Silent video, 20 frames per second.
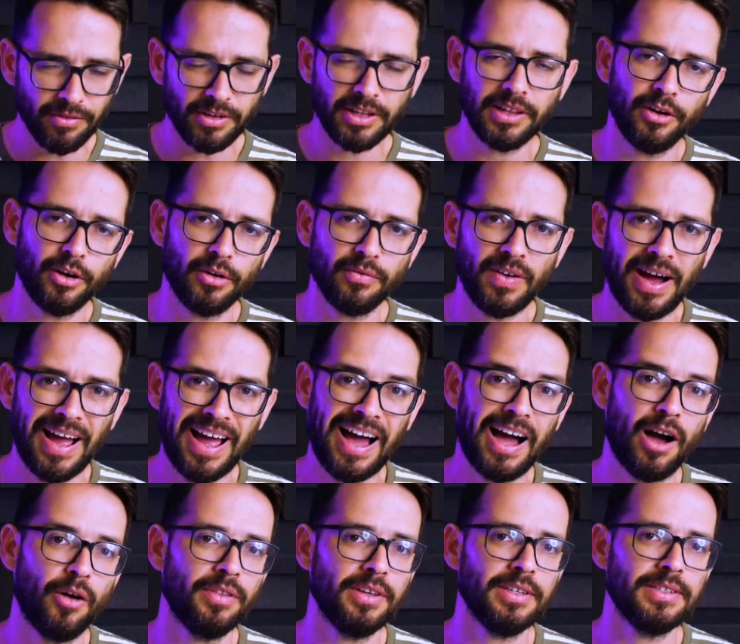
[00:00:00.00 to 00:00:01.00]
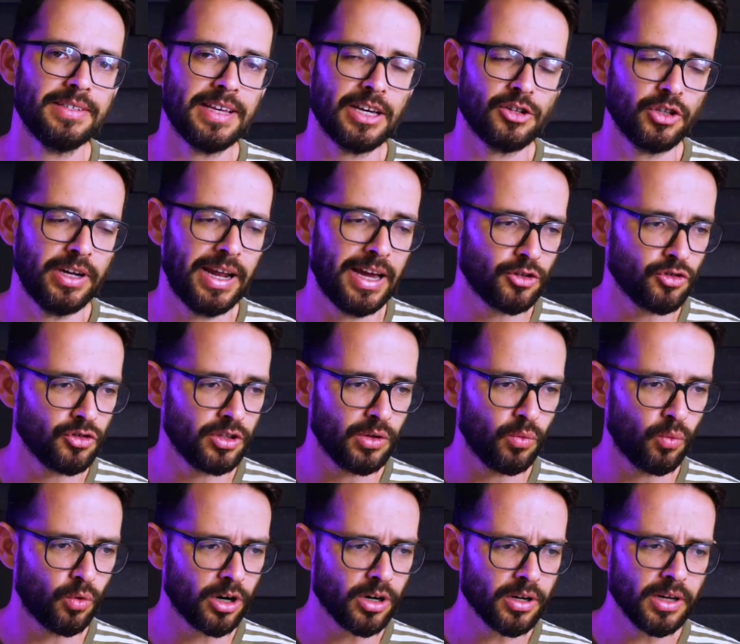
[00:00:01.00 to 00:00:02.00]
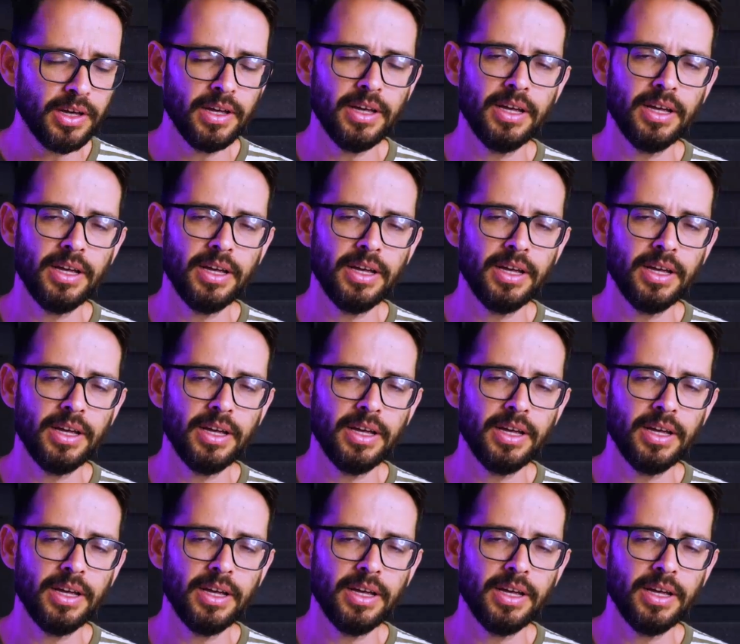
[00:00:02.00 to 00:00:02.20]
clarify how these sessions actually work.